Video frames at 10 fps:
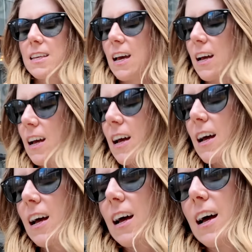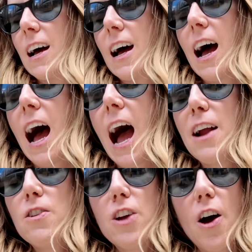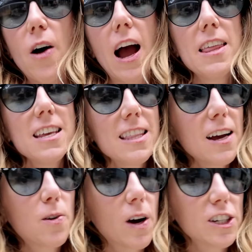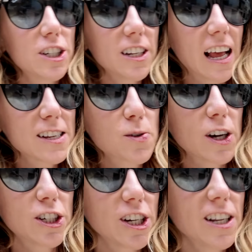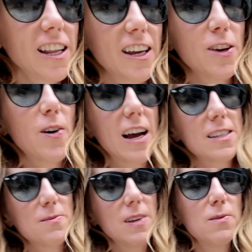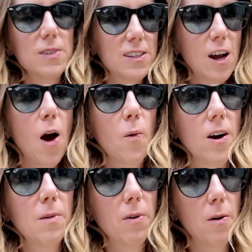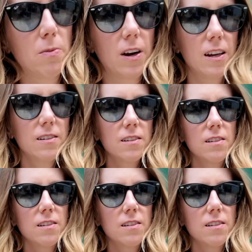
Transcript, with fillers: of yeah. uh, icebreaker questions. I don't know. I think that question, last question that you asked me was not work appropriate.